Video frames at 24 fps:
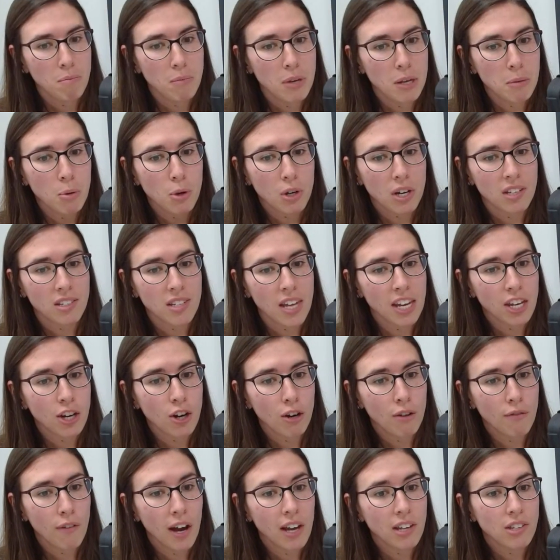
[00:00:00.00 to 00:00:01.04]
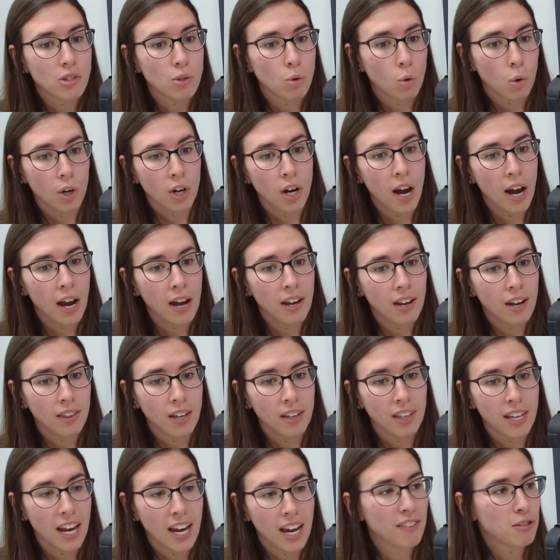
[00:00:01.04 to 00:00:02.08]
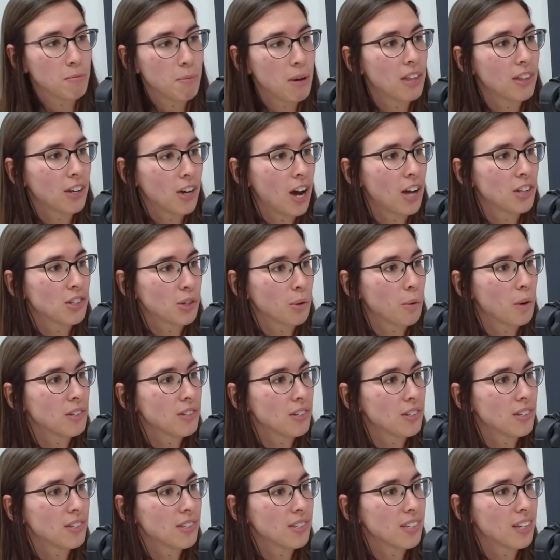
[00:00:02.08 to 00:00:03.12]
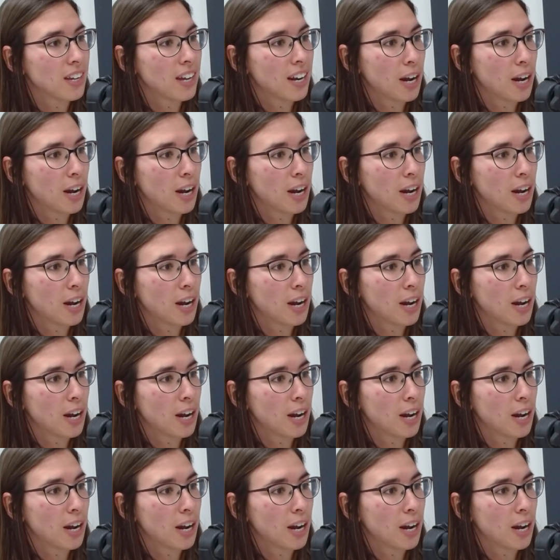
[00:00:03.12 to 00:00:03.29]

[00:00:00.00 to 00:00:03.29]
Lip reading: people can take your advice or not, and then they have to pay the consequences.